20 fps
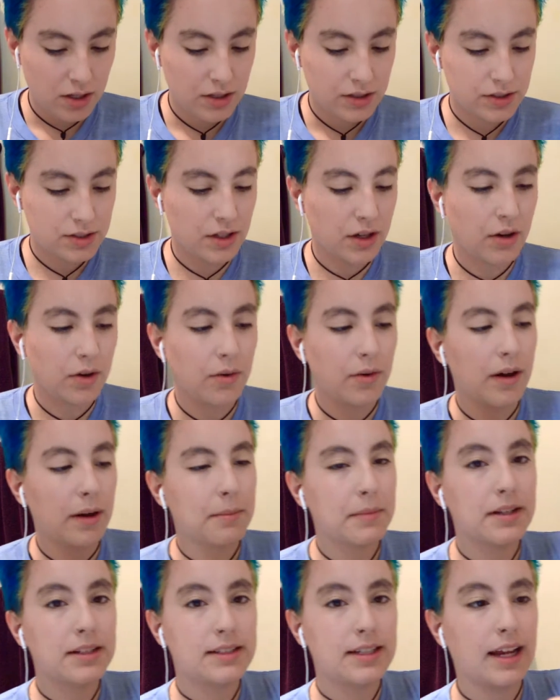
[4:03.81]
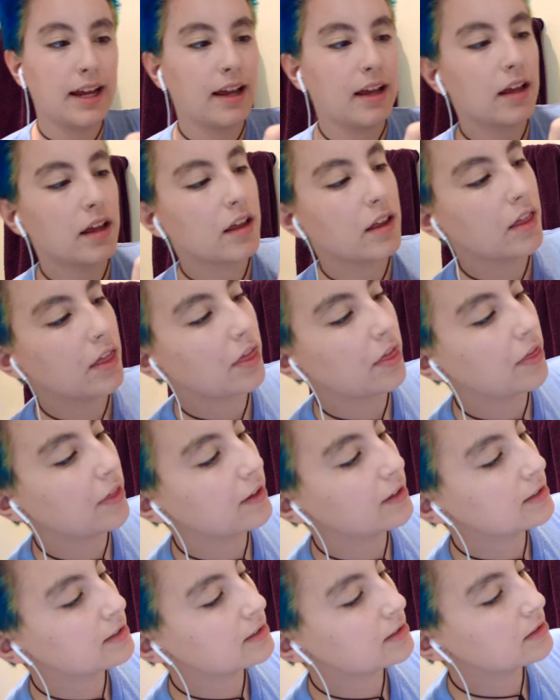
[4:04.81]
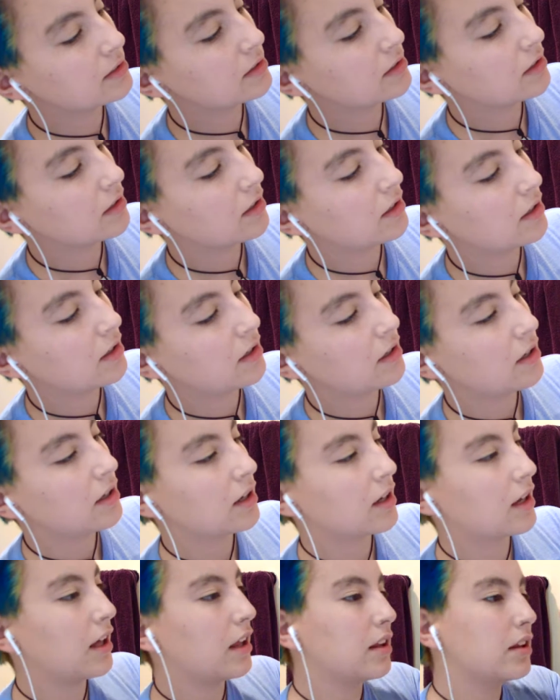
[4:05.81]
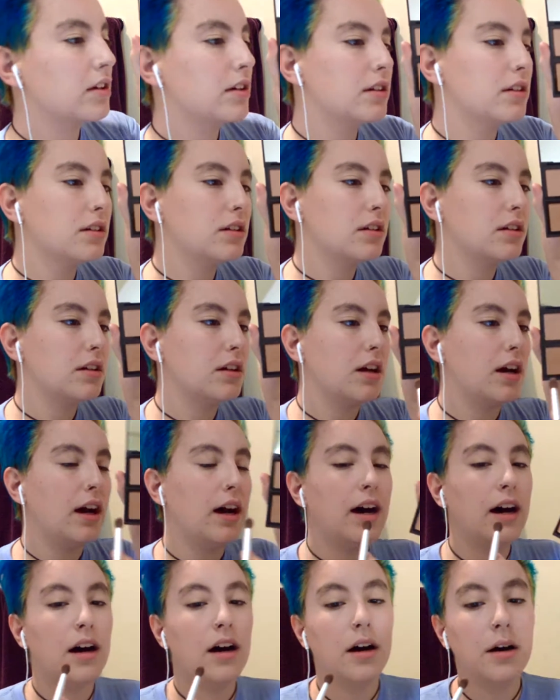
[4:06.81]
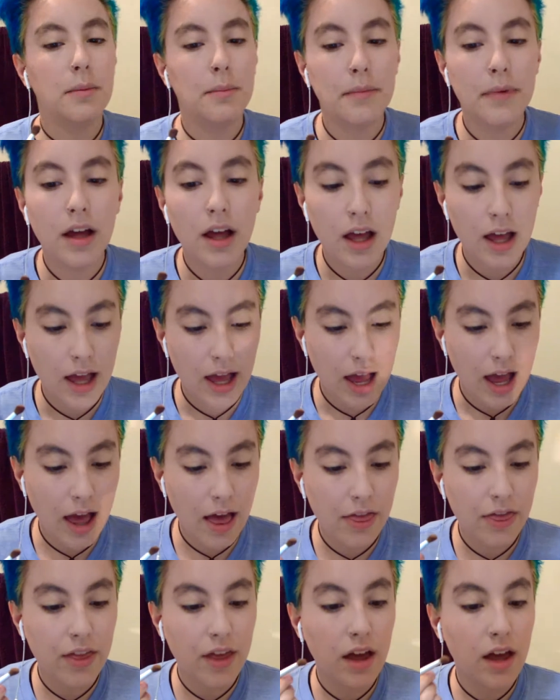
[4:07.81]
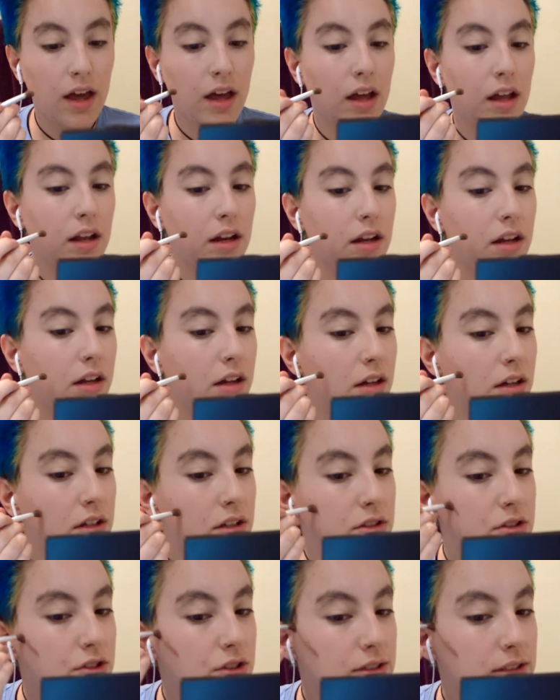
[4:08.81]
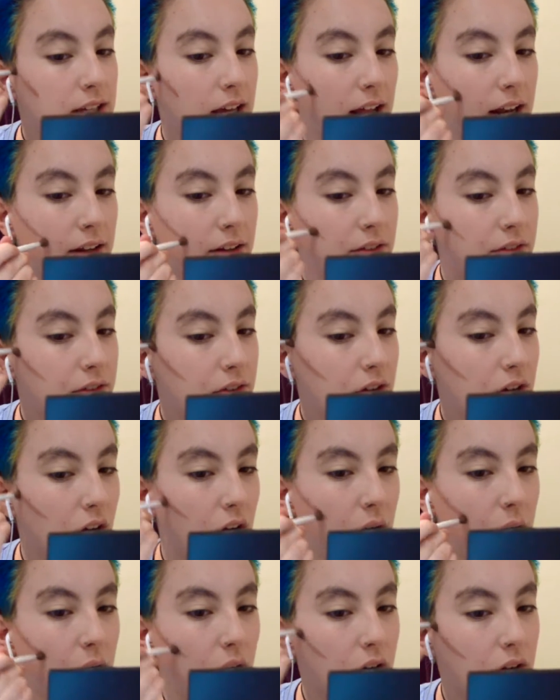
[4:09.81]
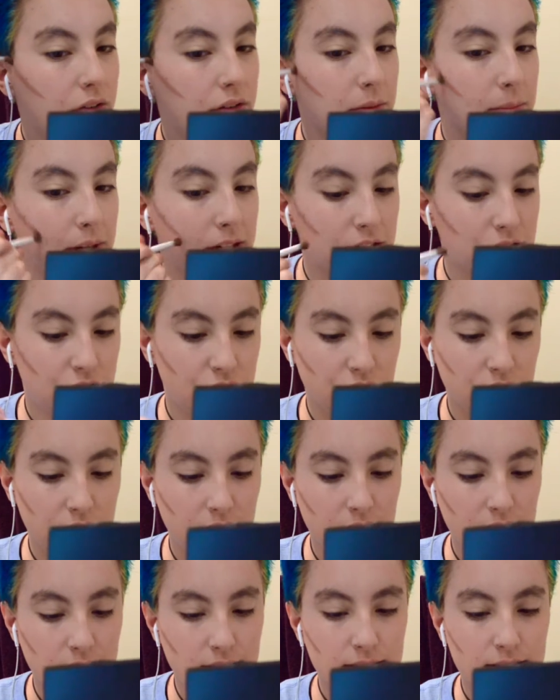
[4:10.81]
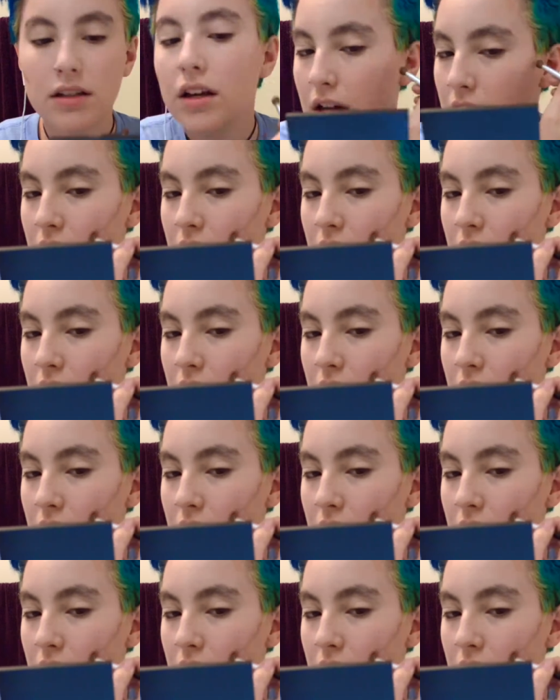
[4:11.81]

So I'm gonna take this color and then just kind of go over my cheeks.